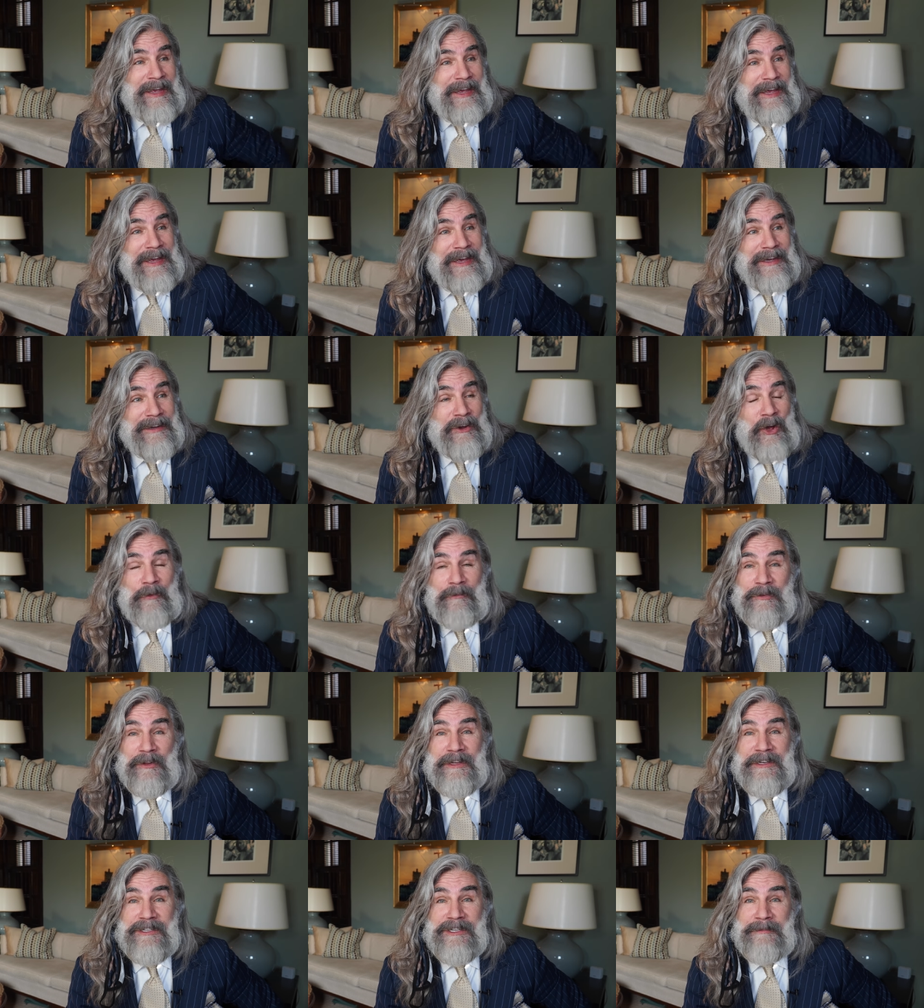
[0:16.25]
and
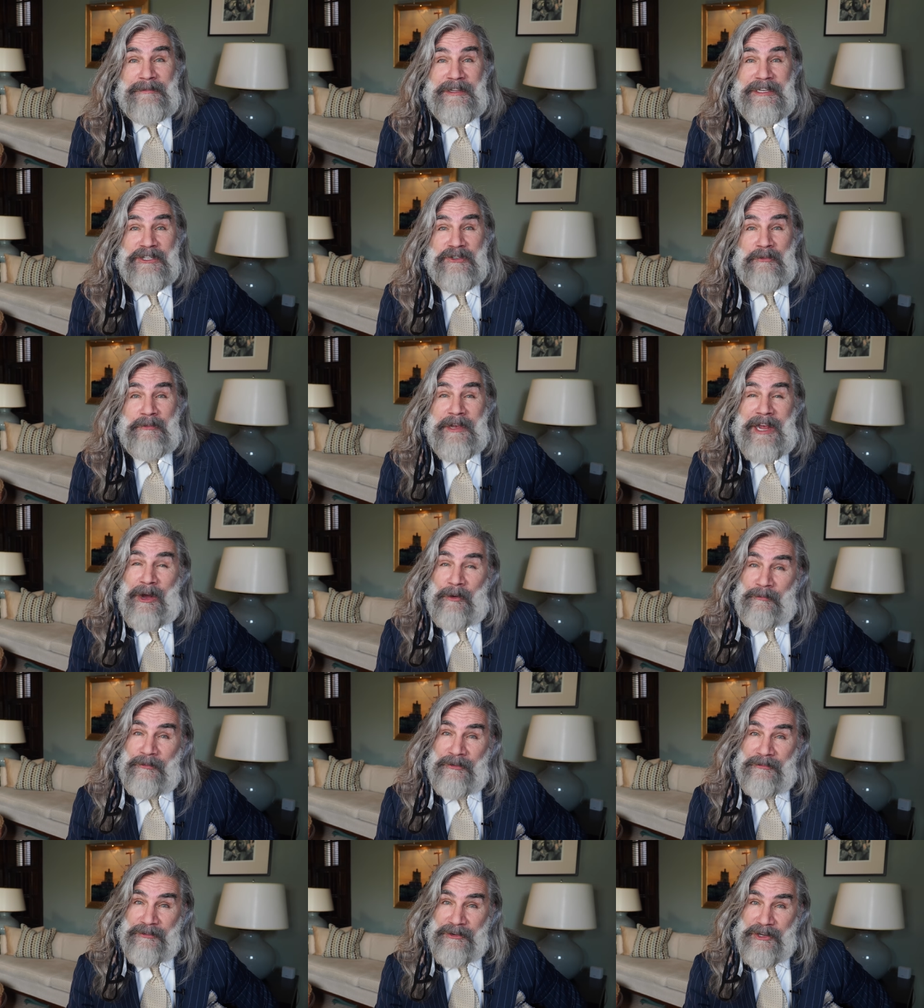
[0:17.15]
hopefully some of these will be
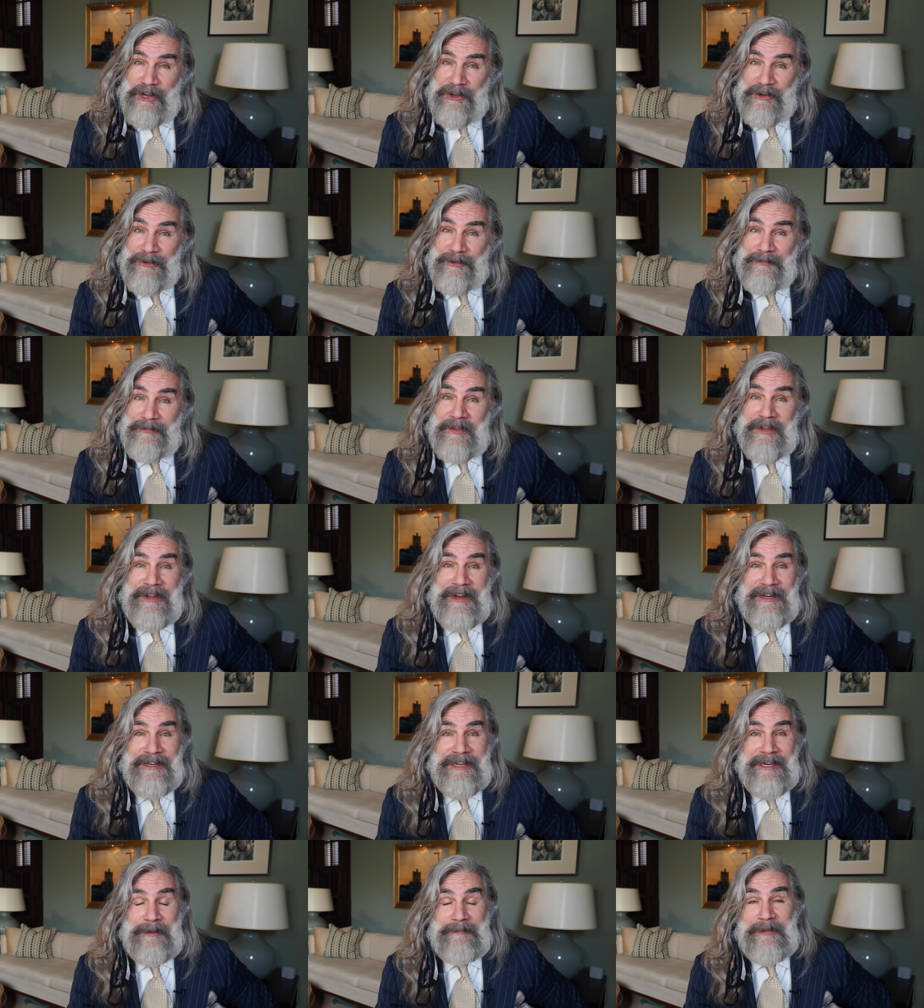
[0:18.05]
helpful for you
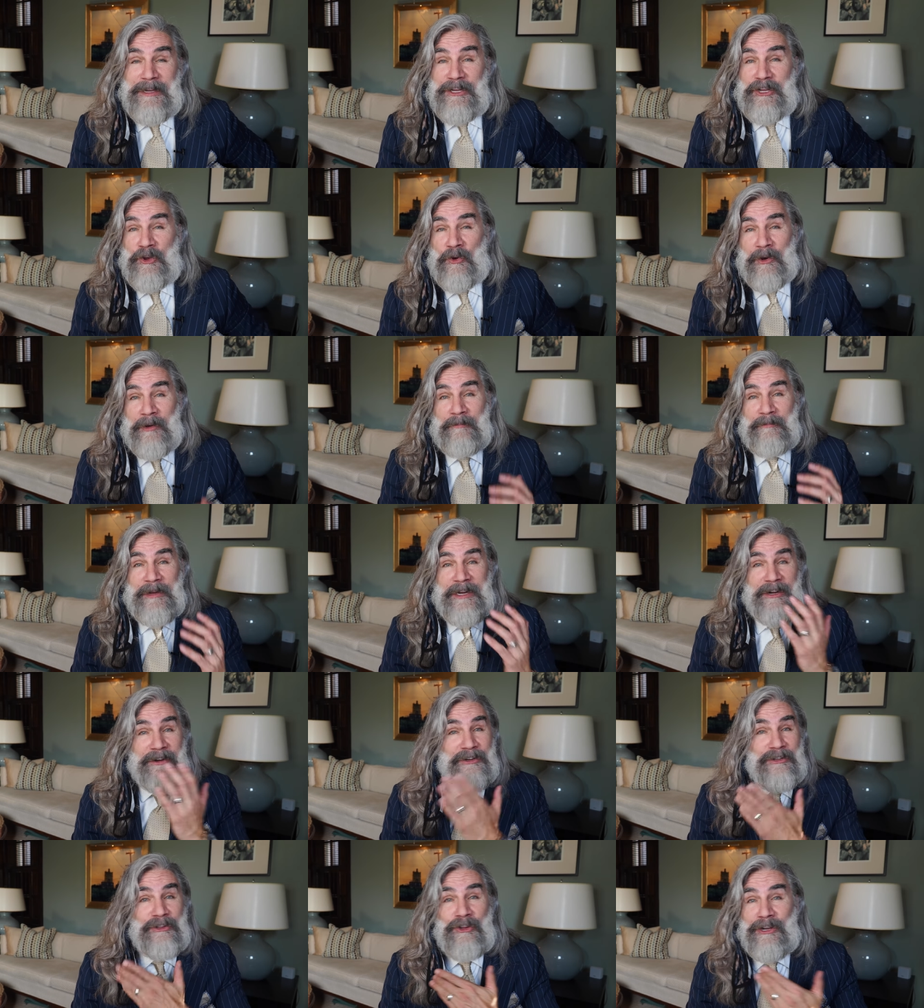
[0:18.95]
in keeping your
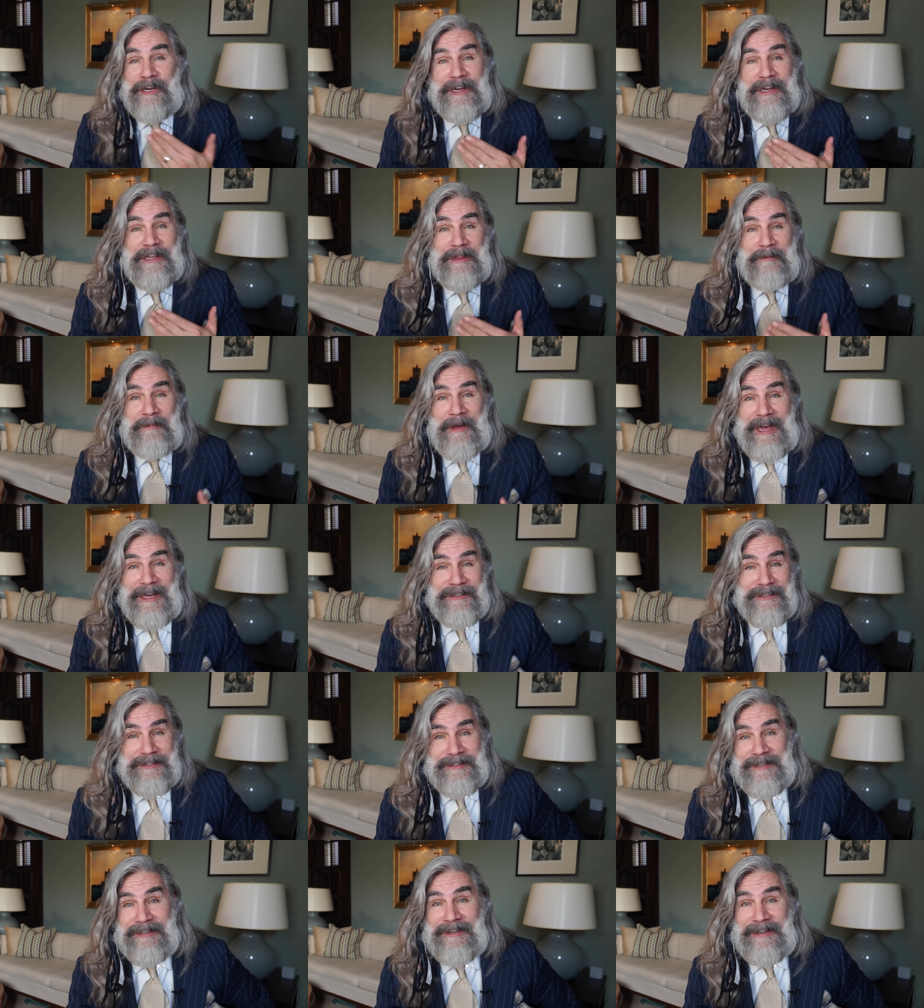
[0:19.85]
beard looking the
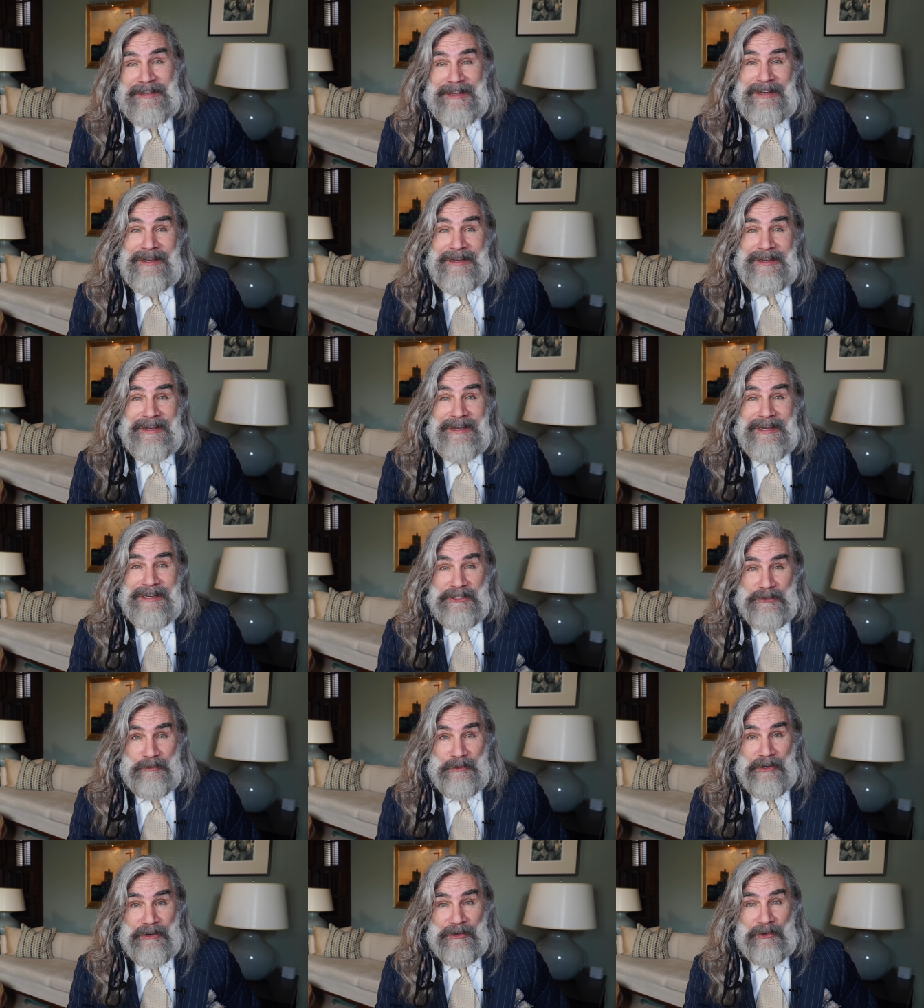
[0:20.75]
best
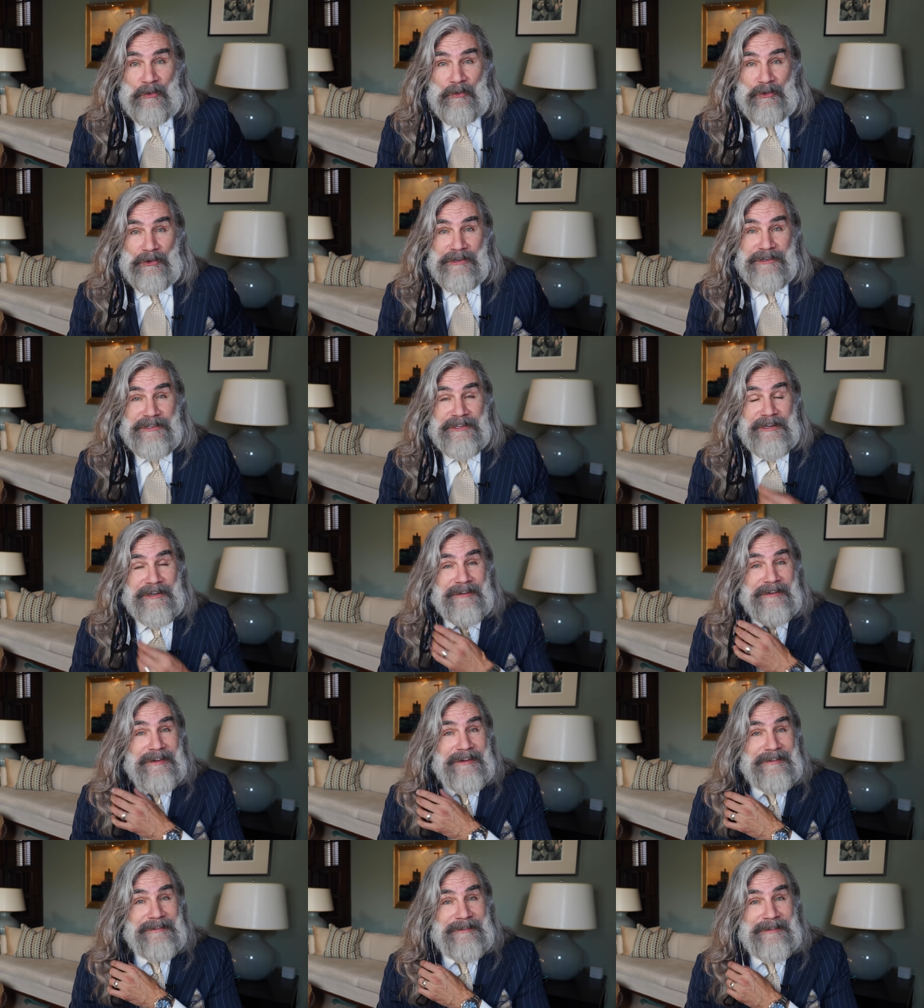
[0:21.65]
as we're in quarantine.
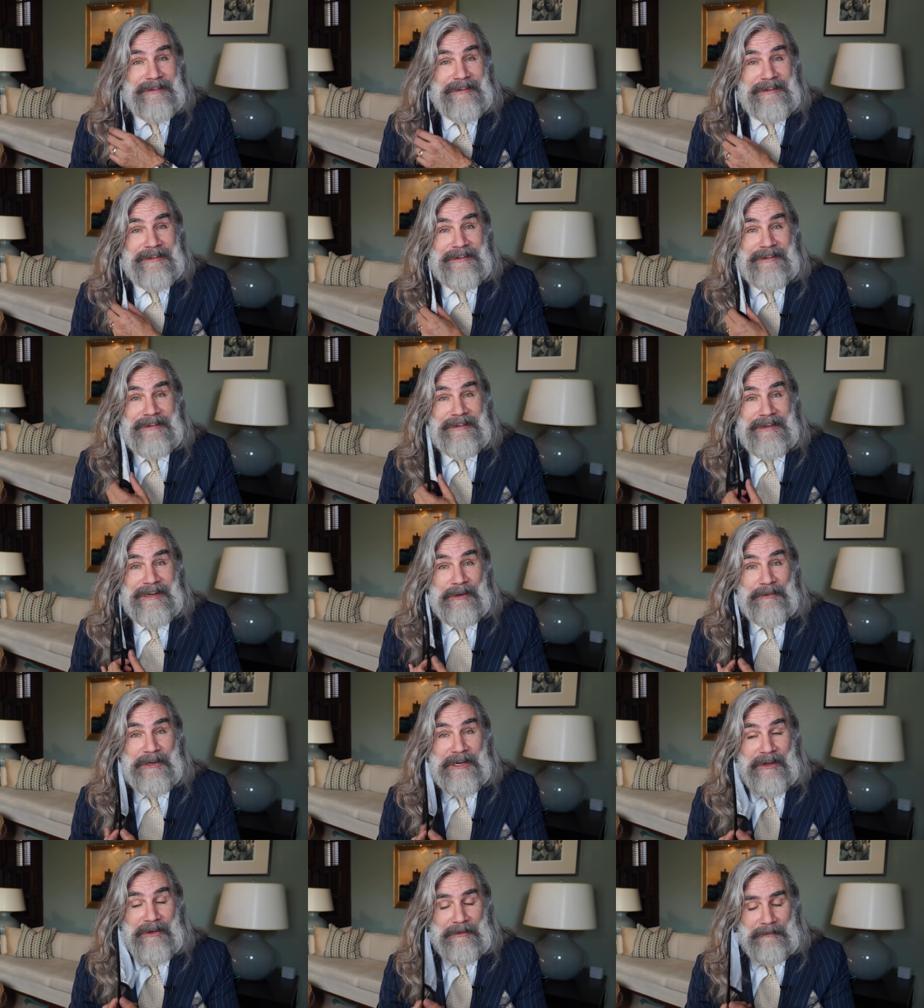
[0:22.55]
Here
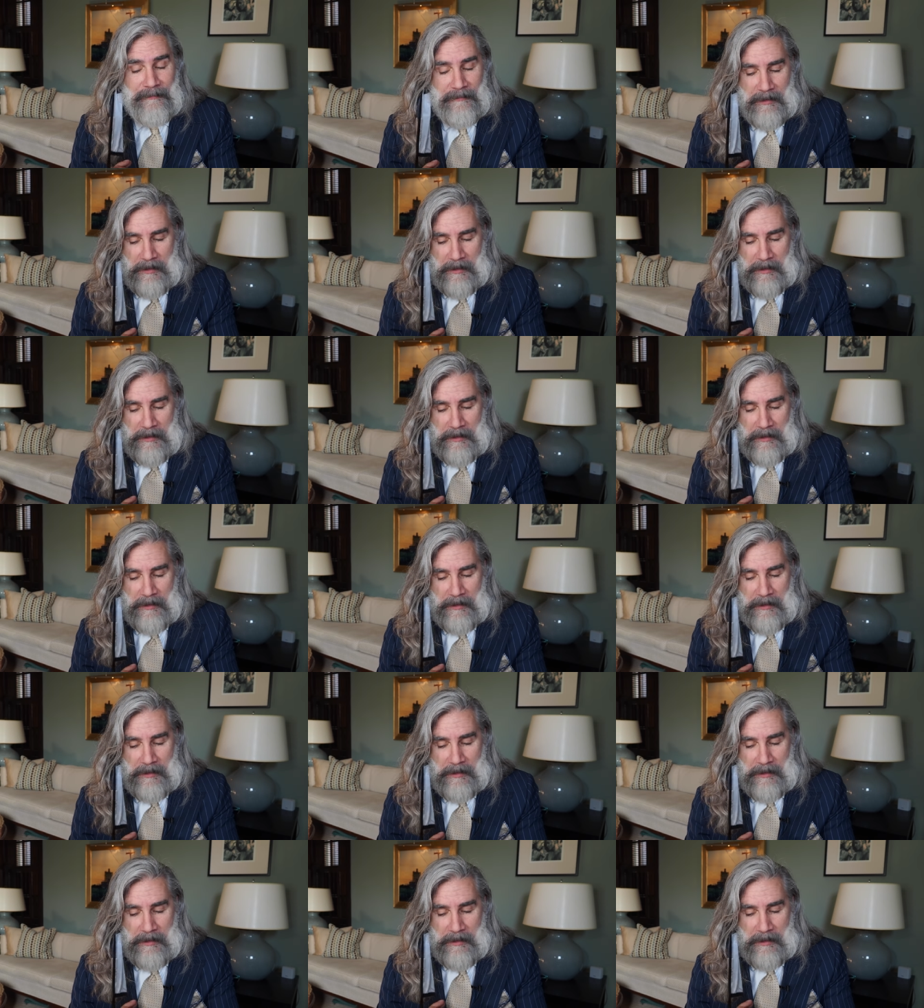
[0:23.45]
we go.